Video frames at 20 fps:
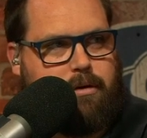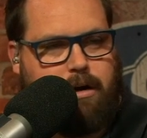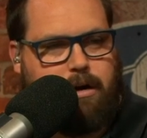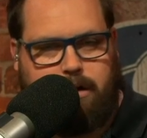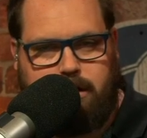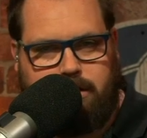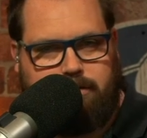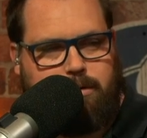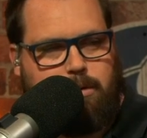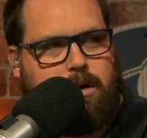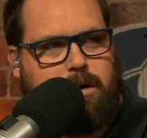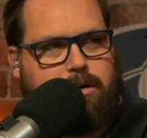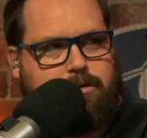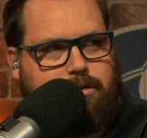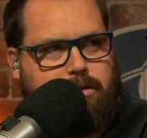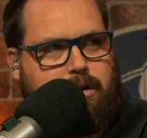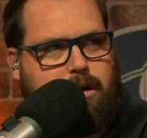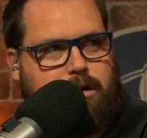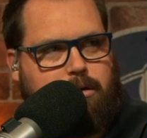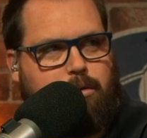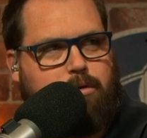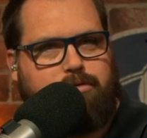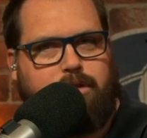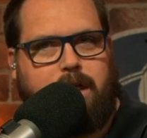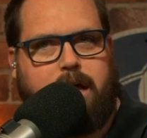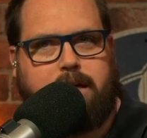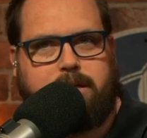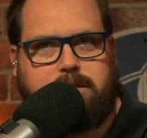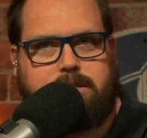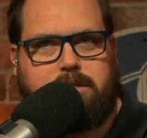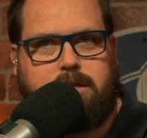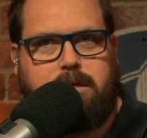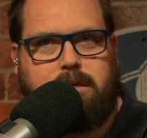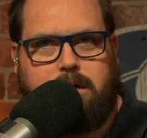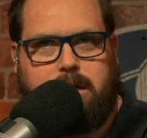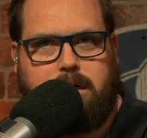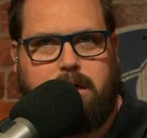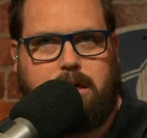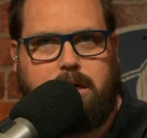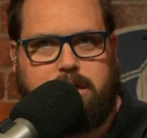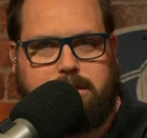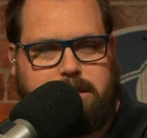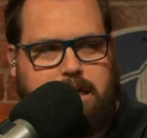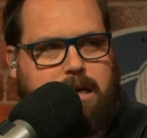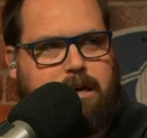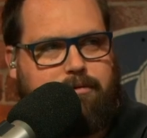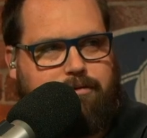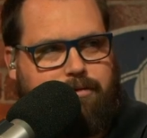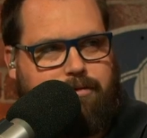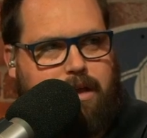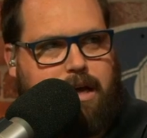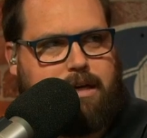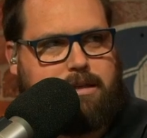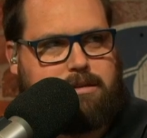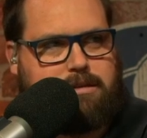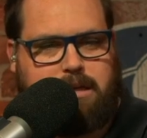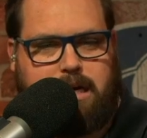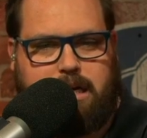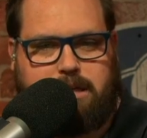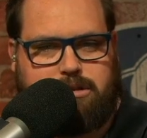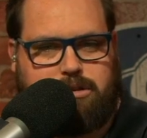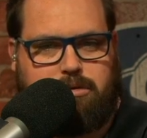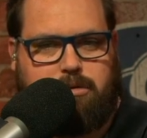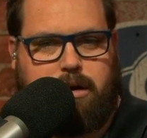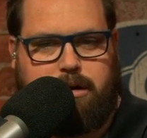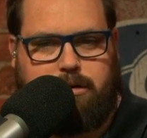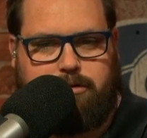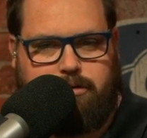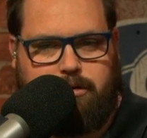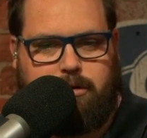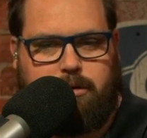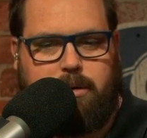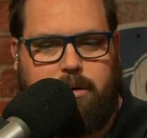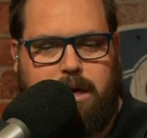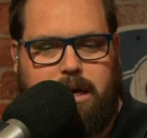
If you want to turn it into a flex, uh, a second flex, that's great too.